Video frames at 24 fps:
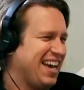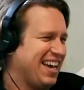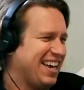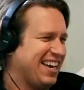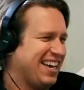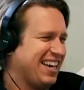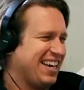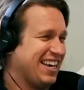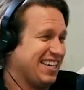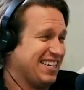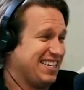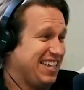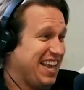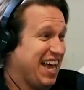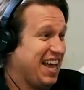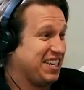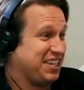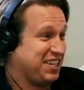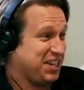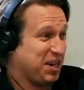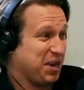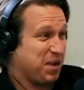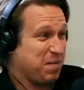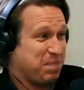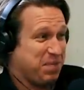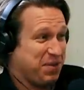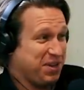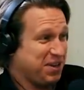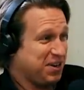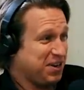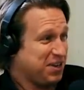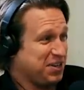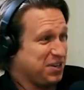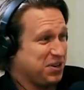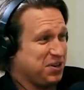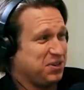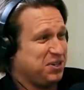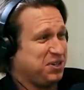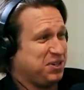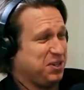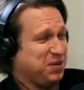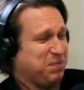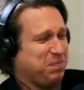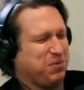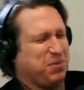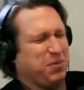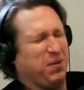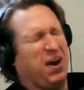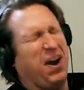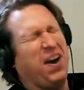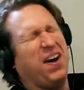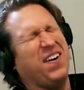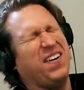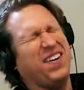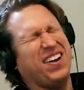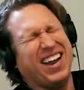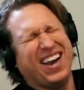Because that's going to be your YouTube quote.